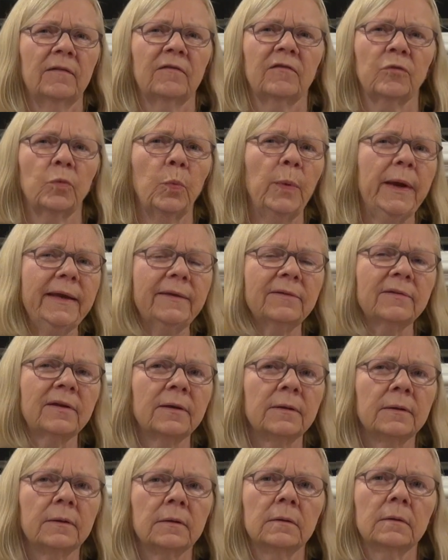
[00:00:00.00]

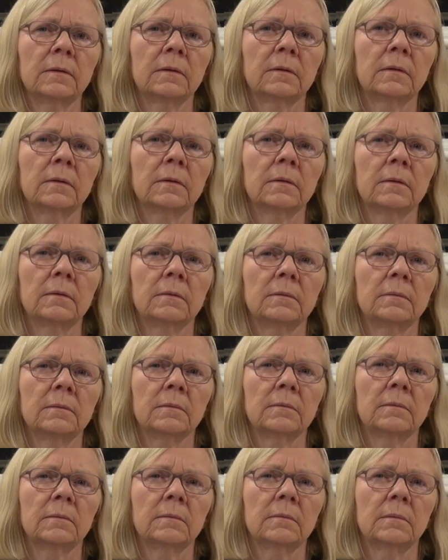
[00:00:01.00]
sweet,
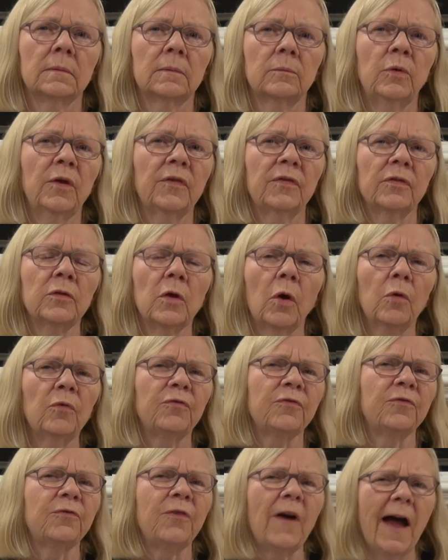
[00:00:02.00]
with no
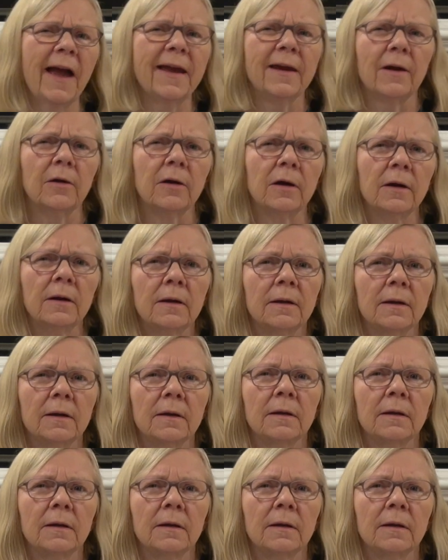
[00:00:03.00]
fire